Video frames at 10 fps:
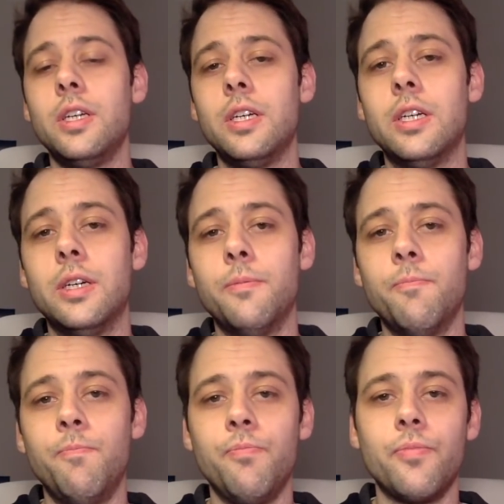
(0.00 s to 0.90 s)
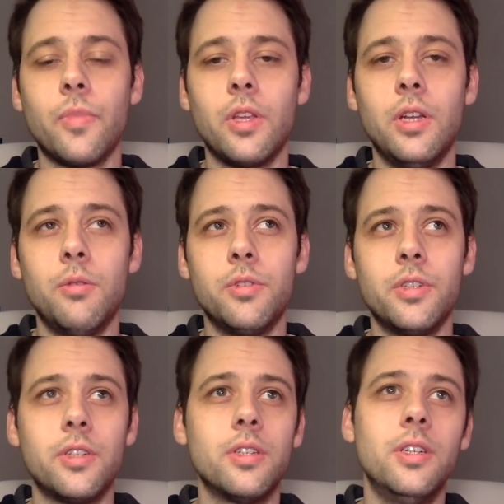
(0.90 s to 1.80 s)
And I was
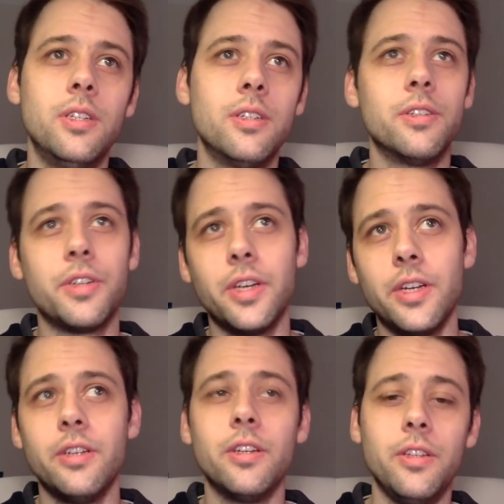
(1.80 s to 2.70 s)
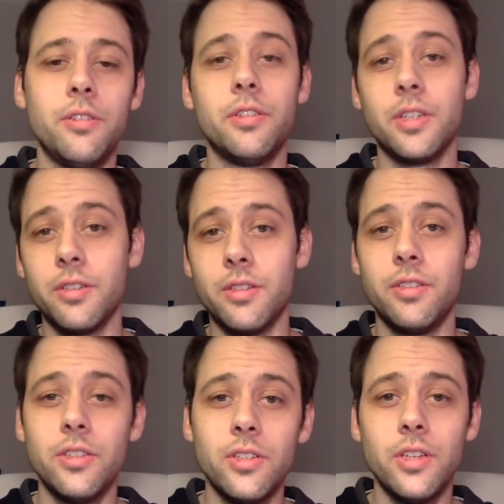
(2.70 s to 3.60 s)
like, okay, I need to take a
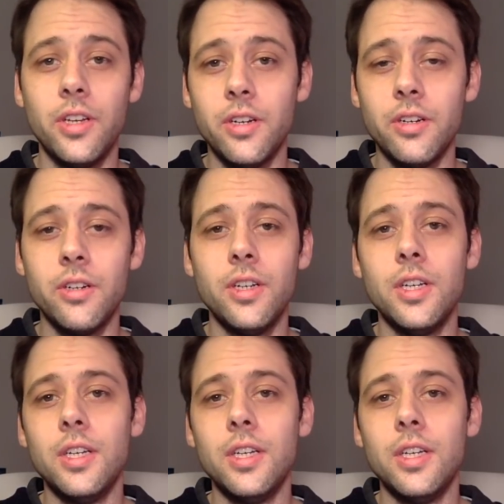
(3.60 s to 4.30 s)
decision here.